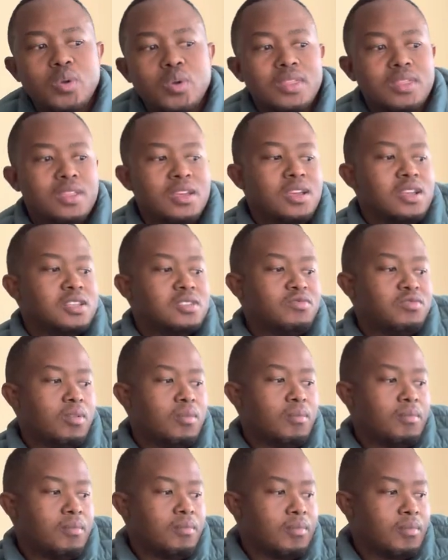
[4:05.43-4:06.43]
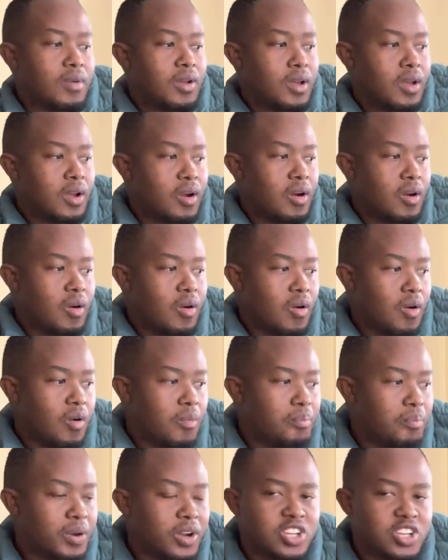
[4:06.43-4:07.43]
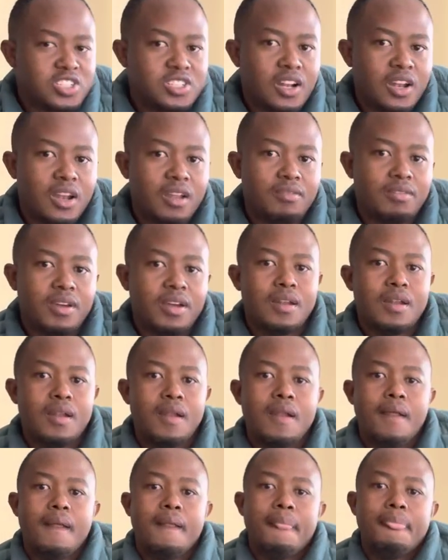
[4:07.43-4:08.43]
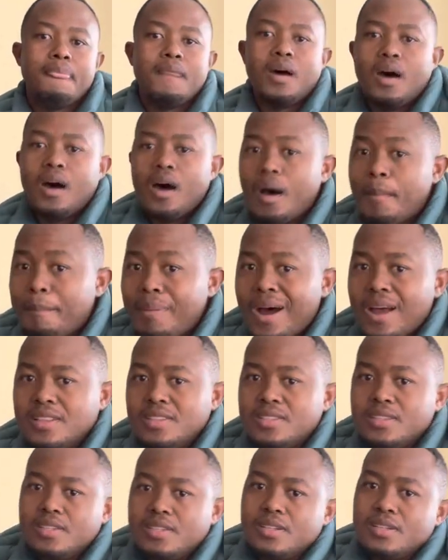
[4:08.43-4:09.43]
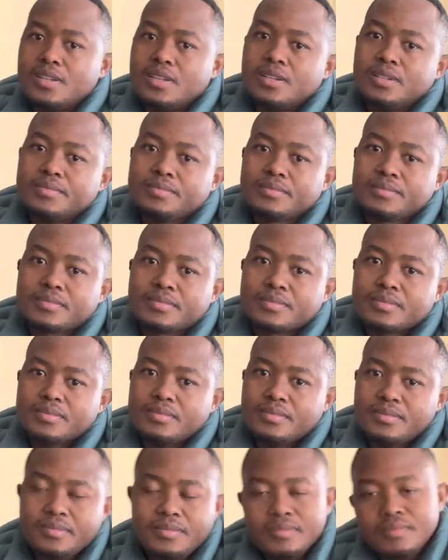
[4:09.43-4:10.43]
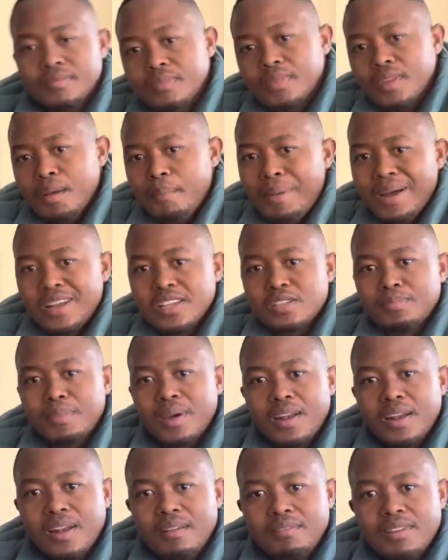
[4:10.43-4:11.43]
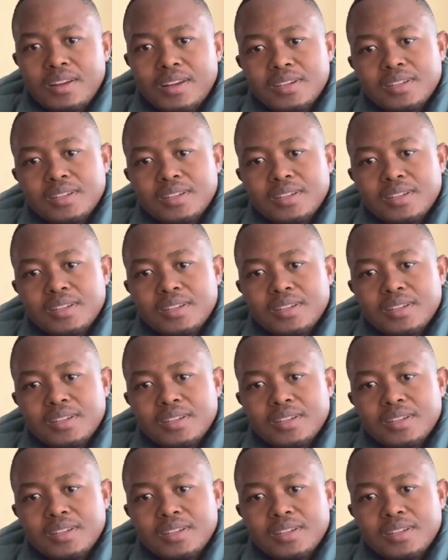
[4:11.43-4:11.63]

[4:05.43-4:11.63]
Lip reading: things from operational level up until management level.